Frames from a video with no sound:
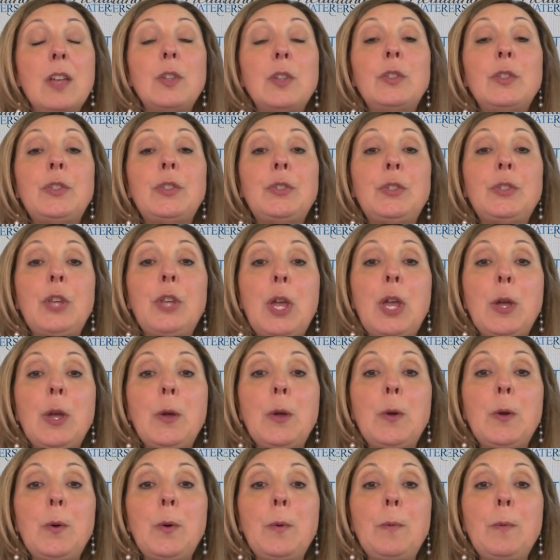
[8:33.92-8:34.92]

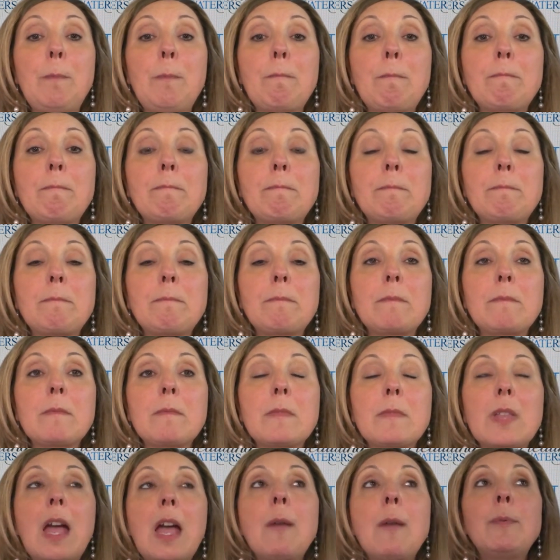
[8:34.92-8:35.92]
So
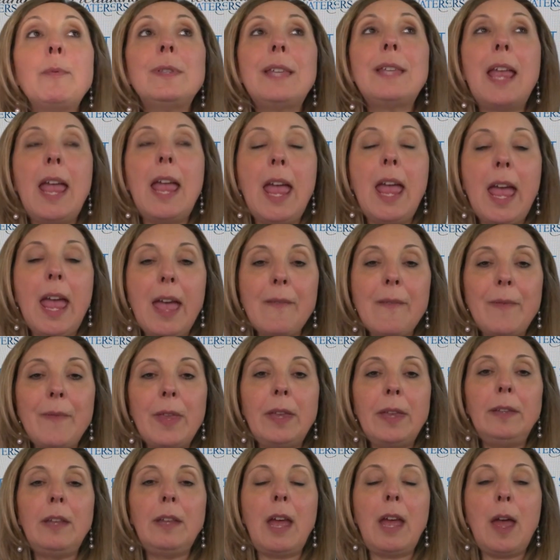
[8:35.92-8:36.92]
I was
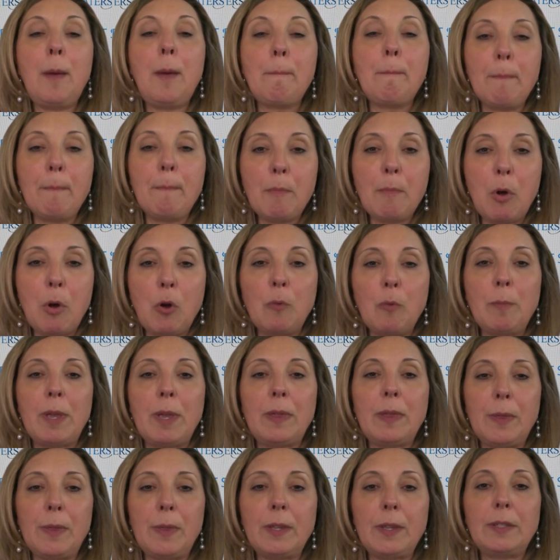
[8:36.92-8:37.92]
having a
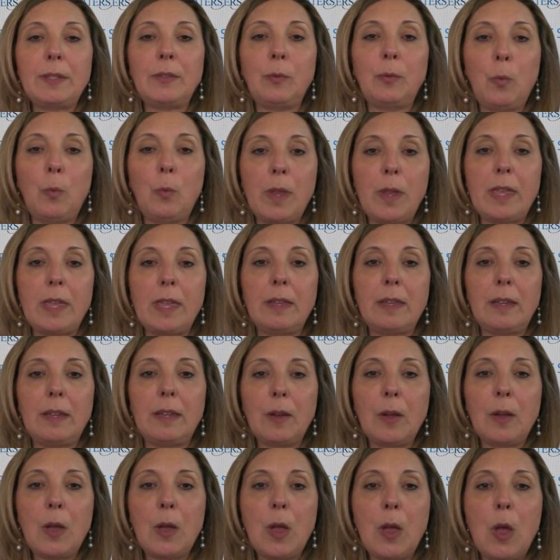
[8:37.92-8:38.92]
moment this week
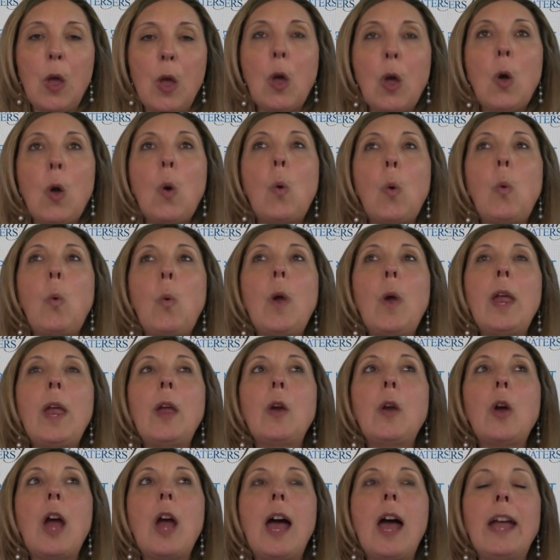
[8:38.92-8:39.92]

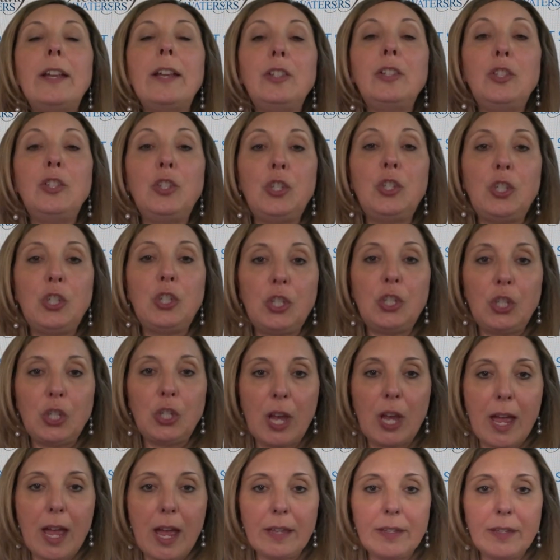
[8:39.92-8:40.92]
where I
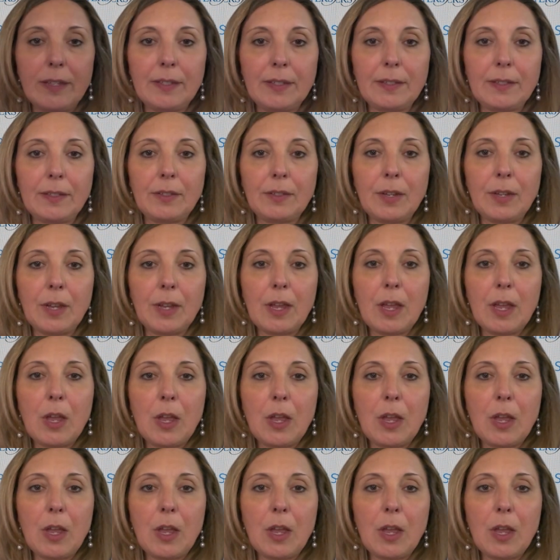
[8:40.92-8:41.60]
just.